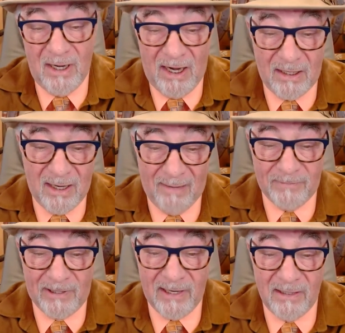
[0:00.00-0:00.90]
and
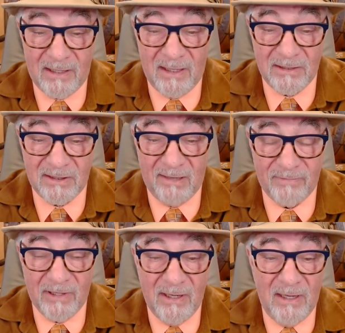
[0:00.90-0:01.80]
complicated
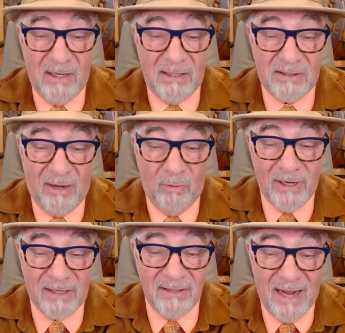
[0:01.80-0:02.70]
concept is that
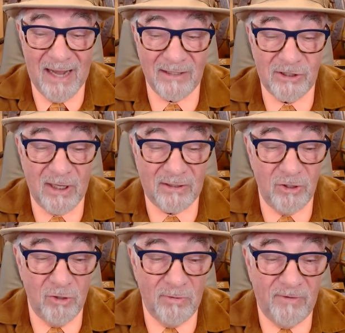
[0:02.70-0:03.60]
we acknowledge that the
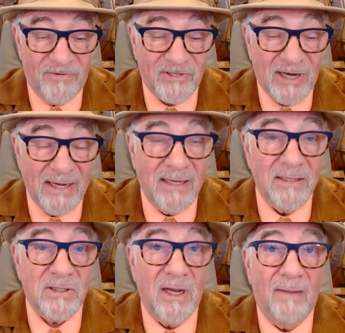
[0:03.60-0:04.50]
human psyche
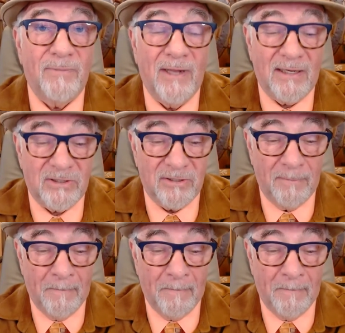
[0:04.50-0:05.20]
is complex